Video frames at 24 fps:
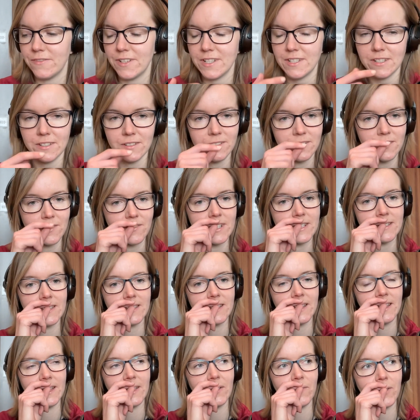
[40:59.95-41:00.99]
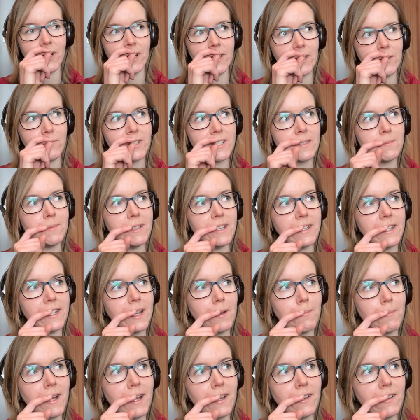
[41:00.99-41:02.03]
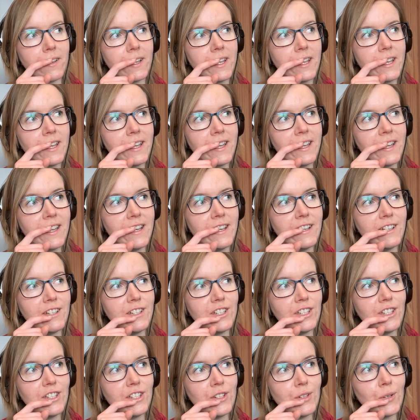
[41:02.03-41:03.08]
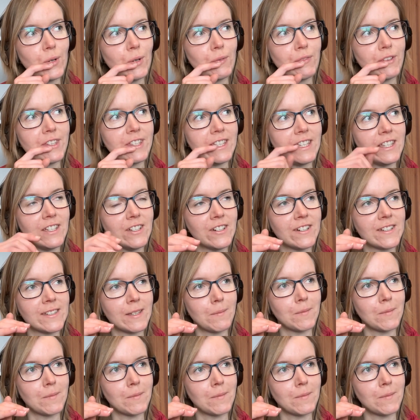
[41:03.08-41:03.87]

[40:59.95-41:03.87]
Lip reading: videos recently where you were speaking about, over the years,